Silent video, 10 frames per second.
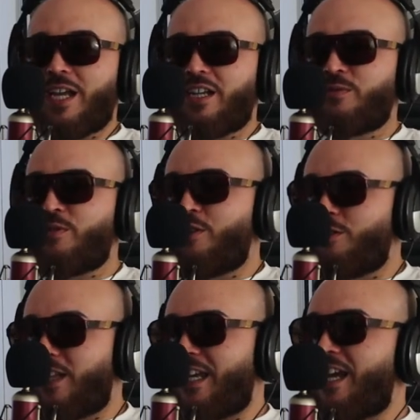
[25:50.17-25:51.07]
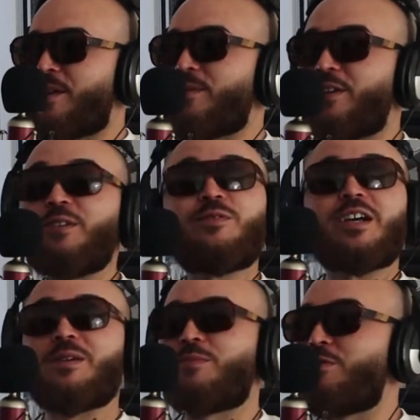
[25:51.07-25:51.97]
He had his boy hold the camera and he
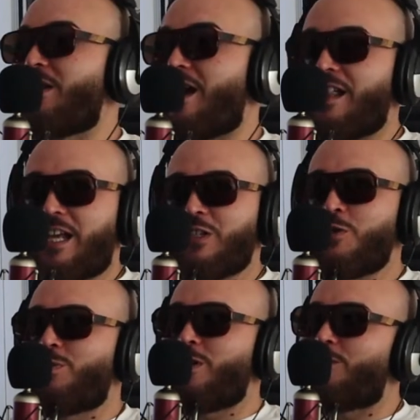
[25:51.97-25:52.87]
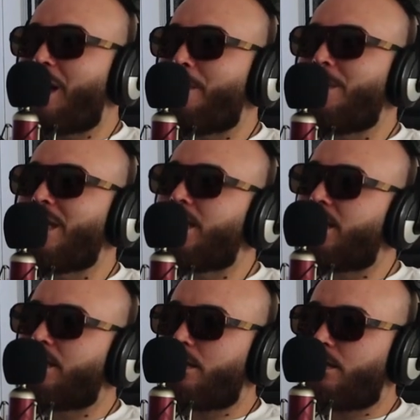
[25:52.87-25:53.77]
fucking pulled out like 2.5
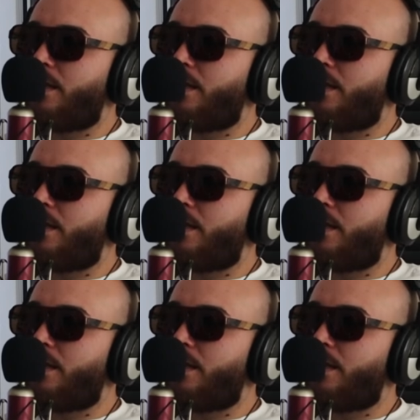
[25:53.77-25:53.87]
million